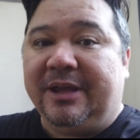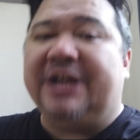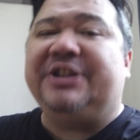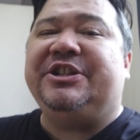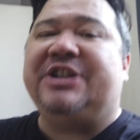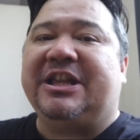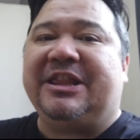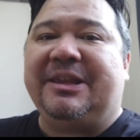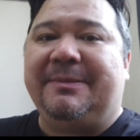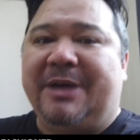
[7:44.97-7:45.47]

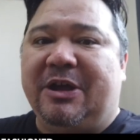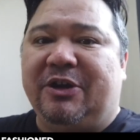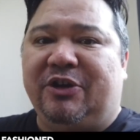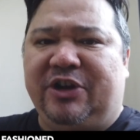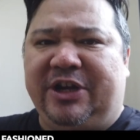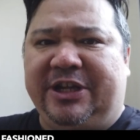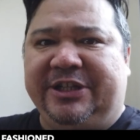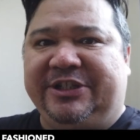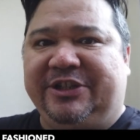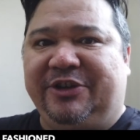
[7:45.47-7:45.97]
and check them out
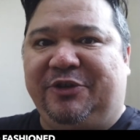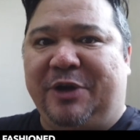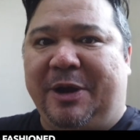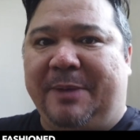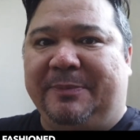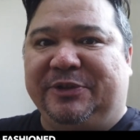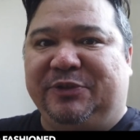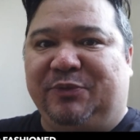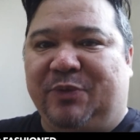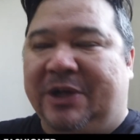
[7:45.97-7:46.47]
on
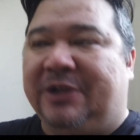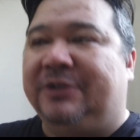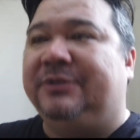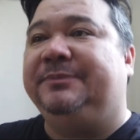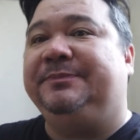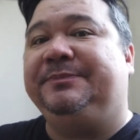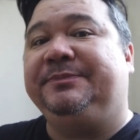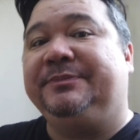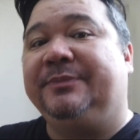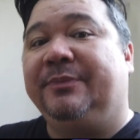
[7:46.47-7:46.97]
Instagram as well.